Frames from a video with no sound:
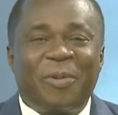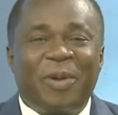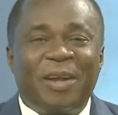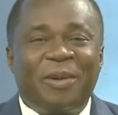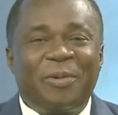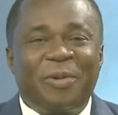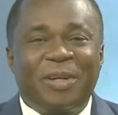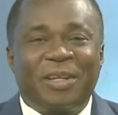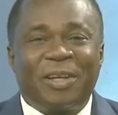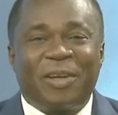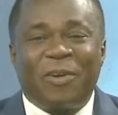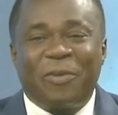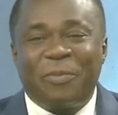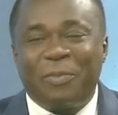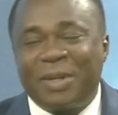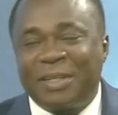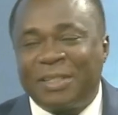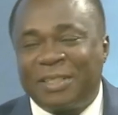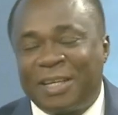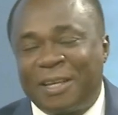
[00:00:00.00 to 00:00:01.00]
what the
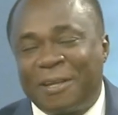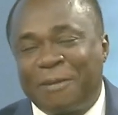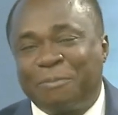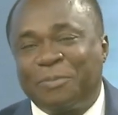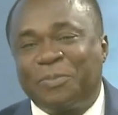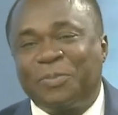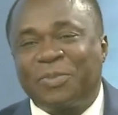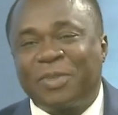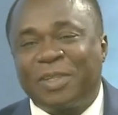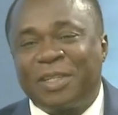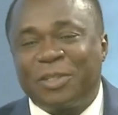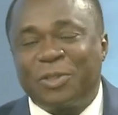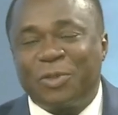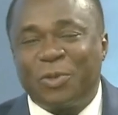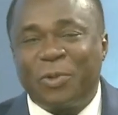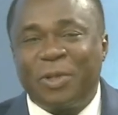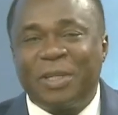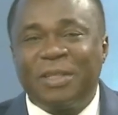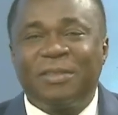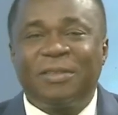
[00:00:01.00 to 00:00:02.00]
government is
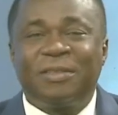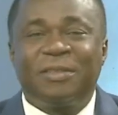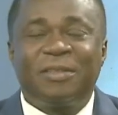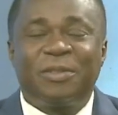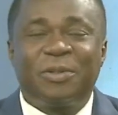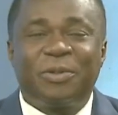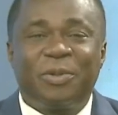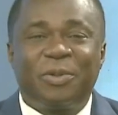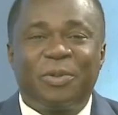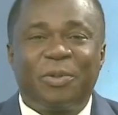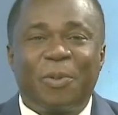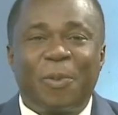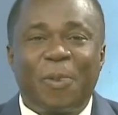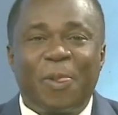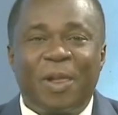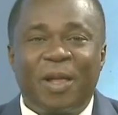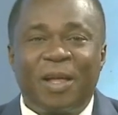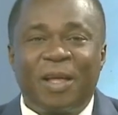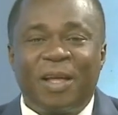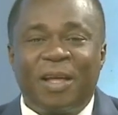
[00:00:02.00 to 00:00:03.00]
doing
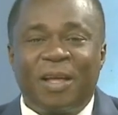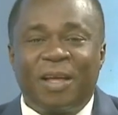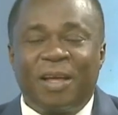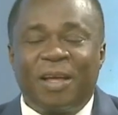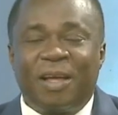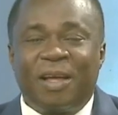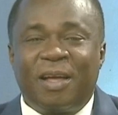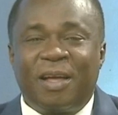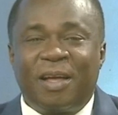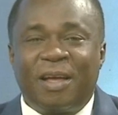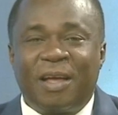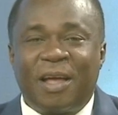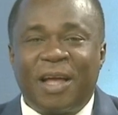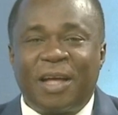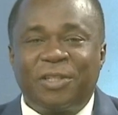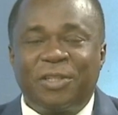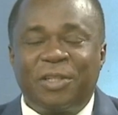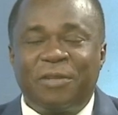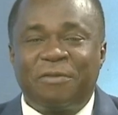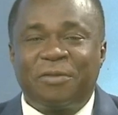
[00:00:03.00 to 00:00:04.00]
to
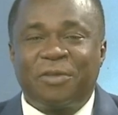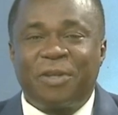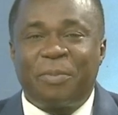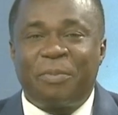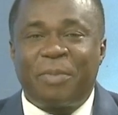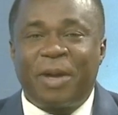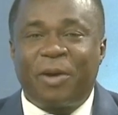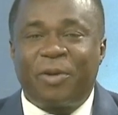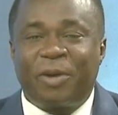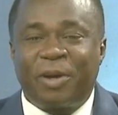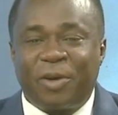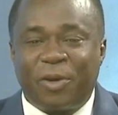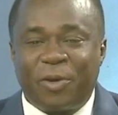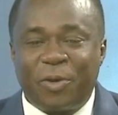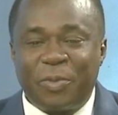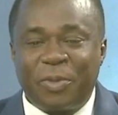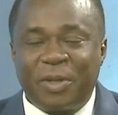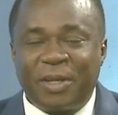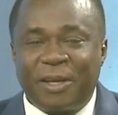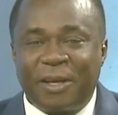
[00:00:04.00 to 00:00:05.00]
achieve some
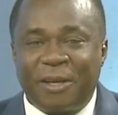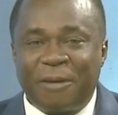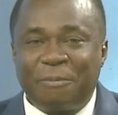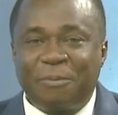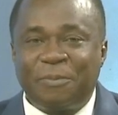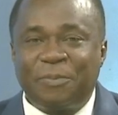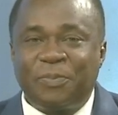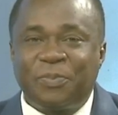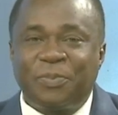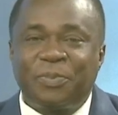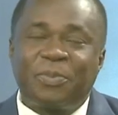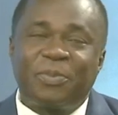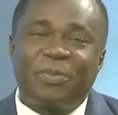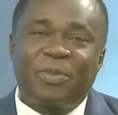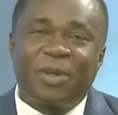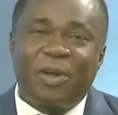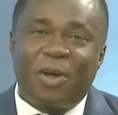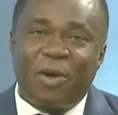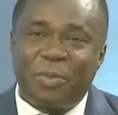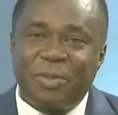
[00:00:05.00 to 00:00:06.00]
macroeconomic
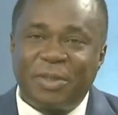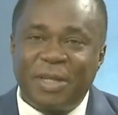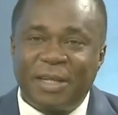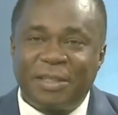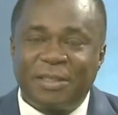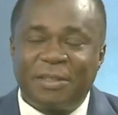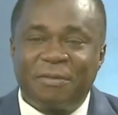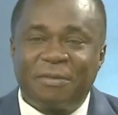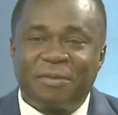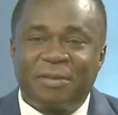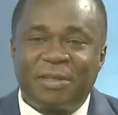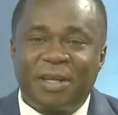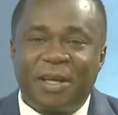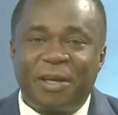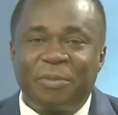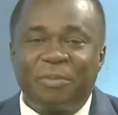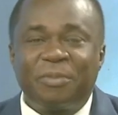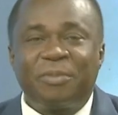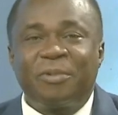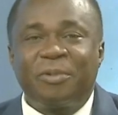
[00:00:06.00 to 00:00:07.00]
objectives.
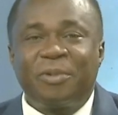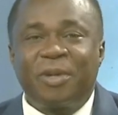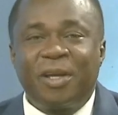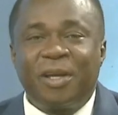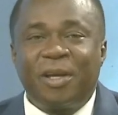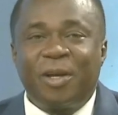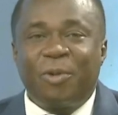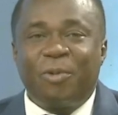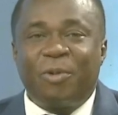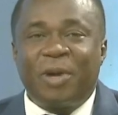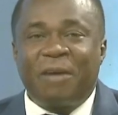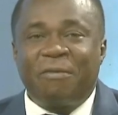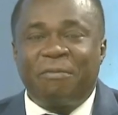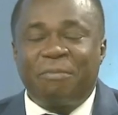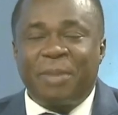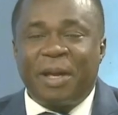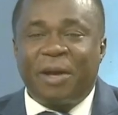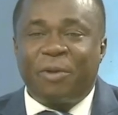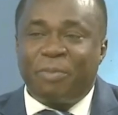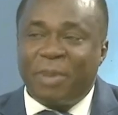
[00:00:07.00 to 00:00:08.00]
We have
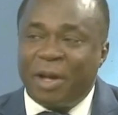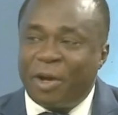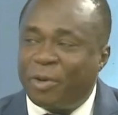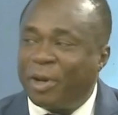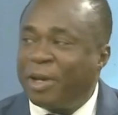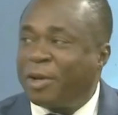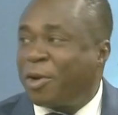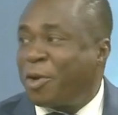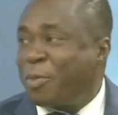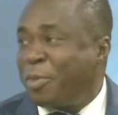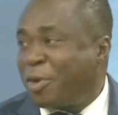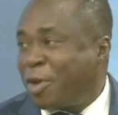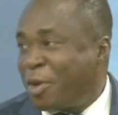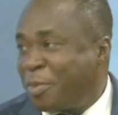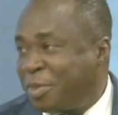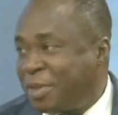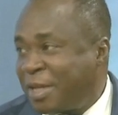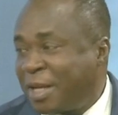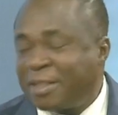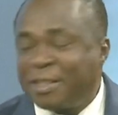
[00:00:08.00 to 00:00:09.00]
macroeconomic
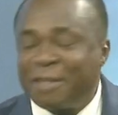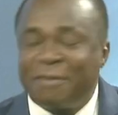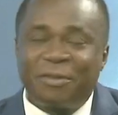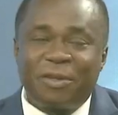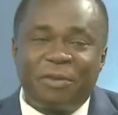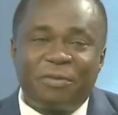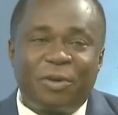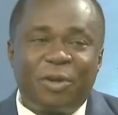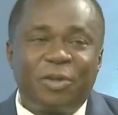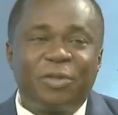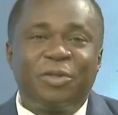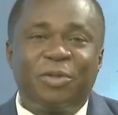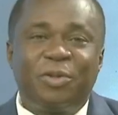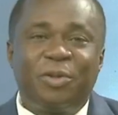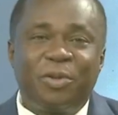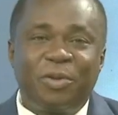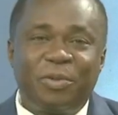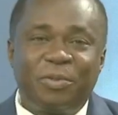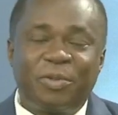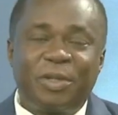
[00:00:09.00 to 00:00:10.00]
objectives, of course, you
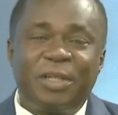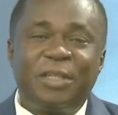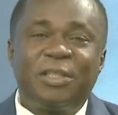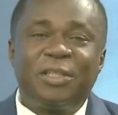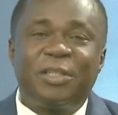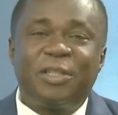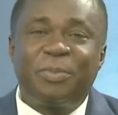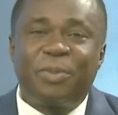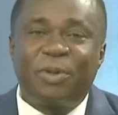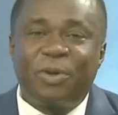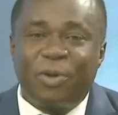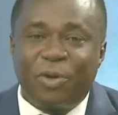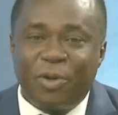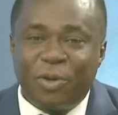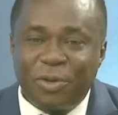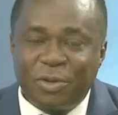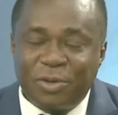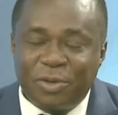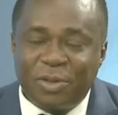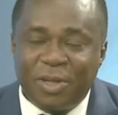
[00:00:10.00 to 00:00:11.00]
know, real GDP
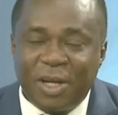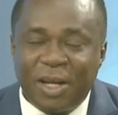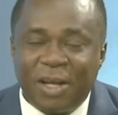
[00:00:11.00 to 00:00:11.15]
growth,